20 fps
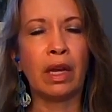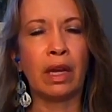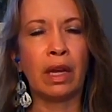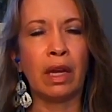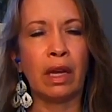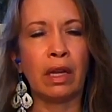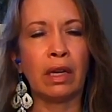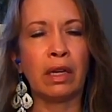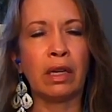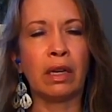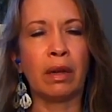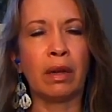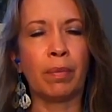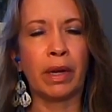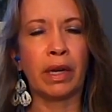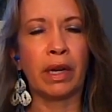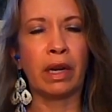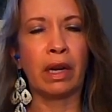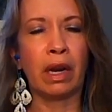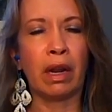Da
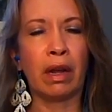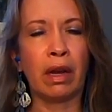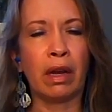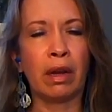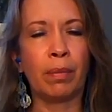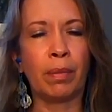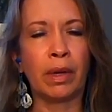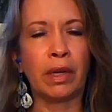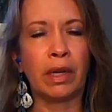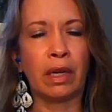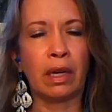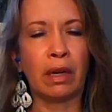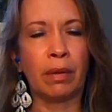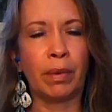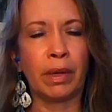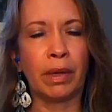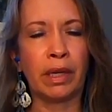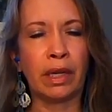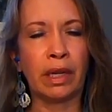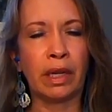parara, patata
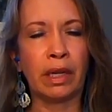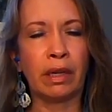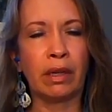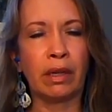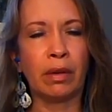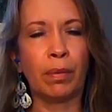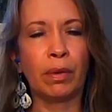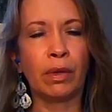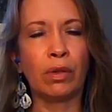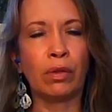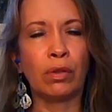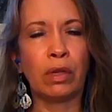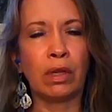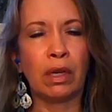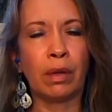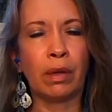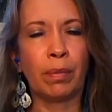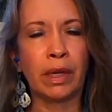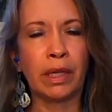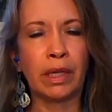patate, potato
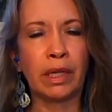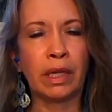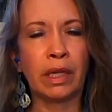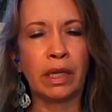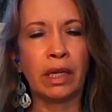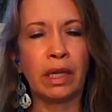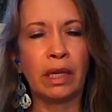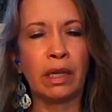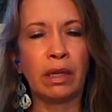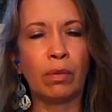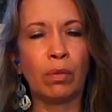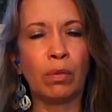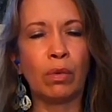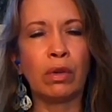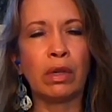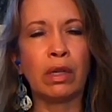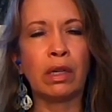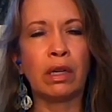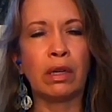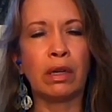patati,
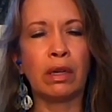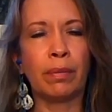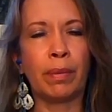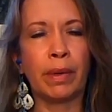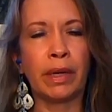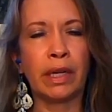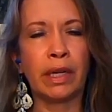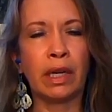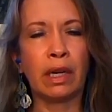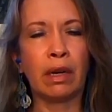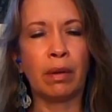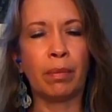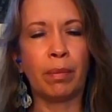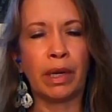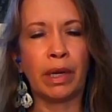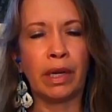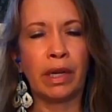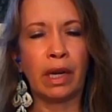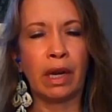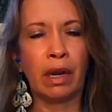potato potato
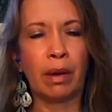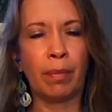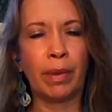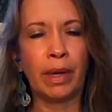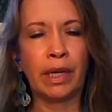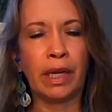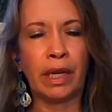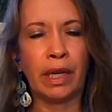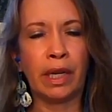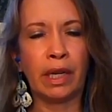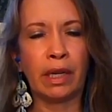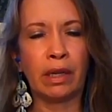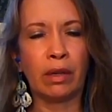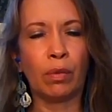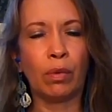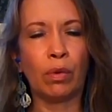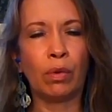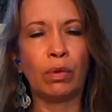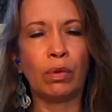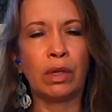number number eight,
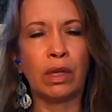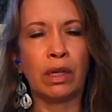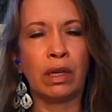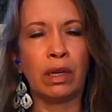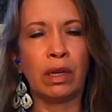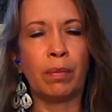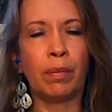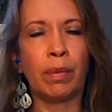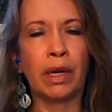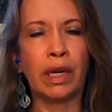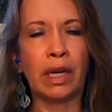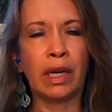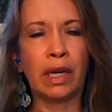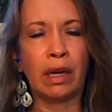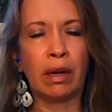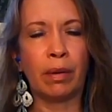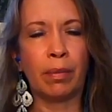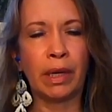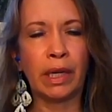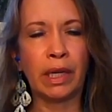who did a number and
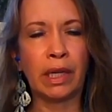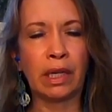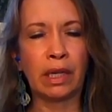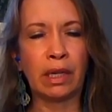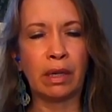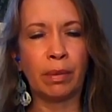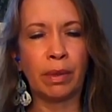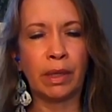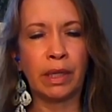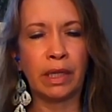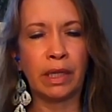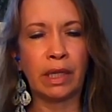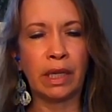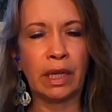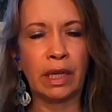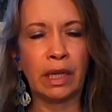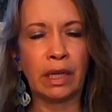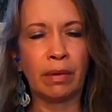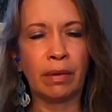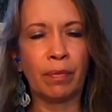a mediator of
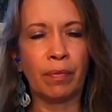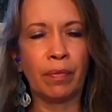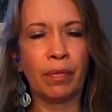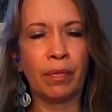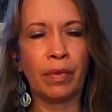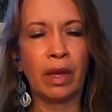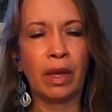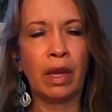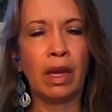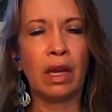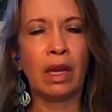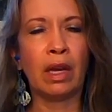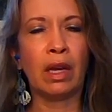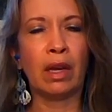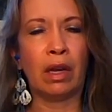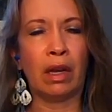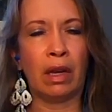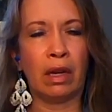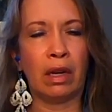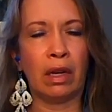it.
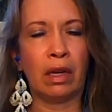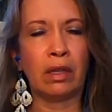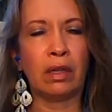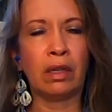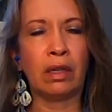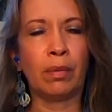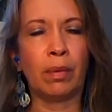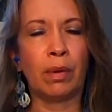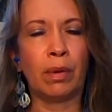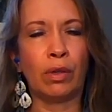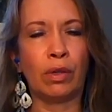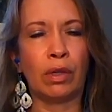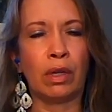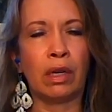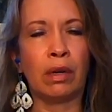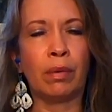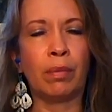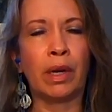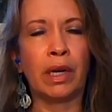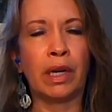Did a potato
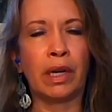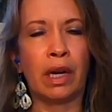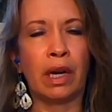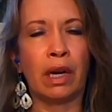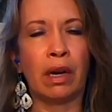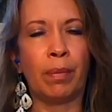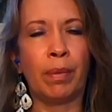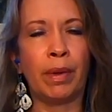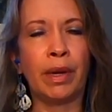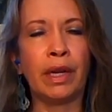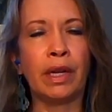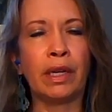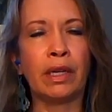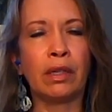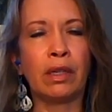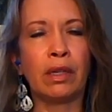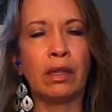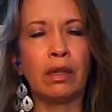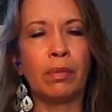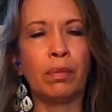number at a bait,
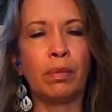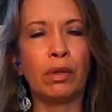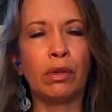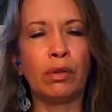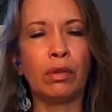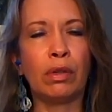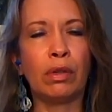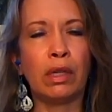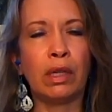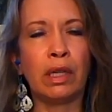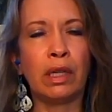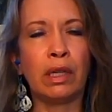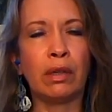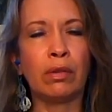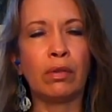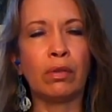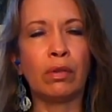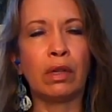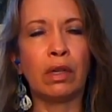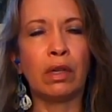to the potato,
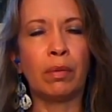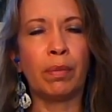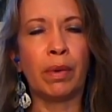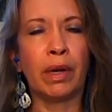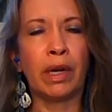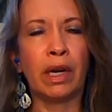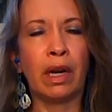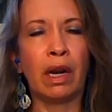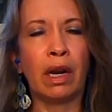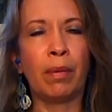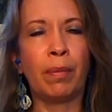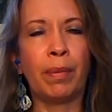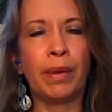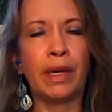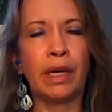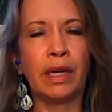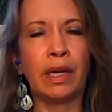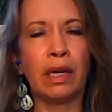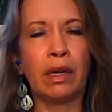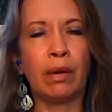to the banana
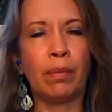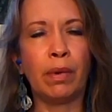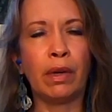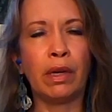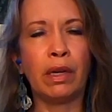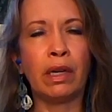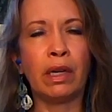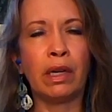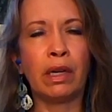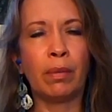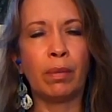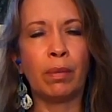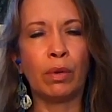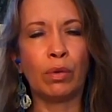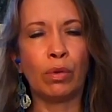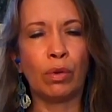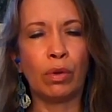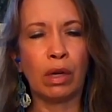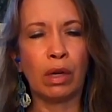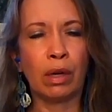potato, moderated a
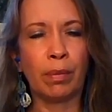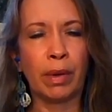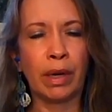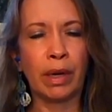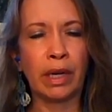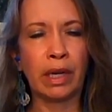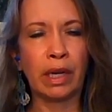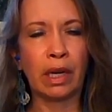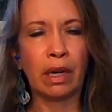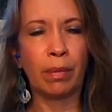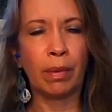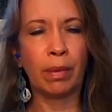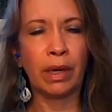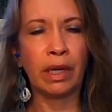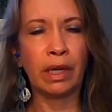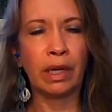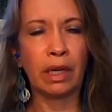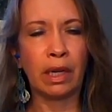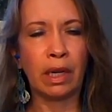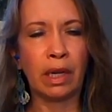potato number at a
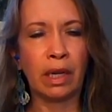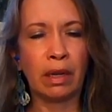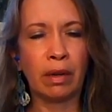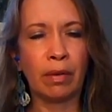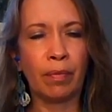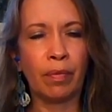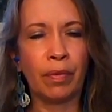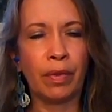potato.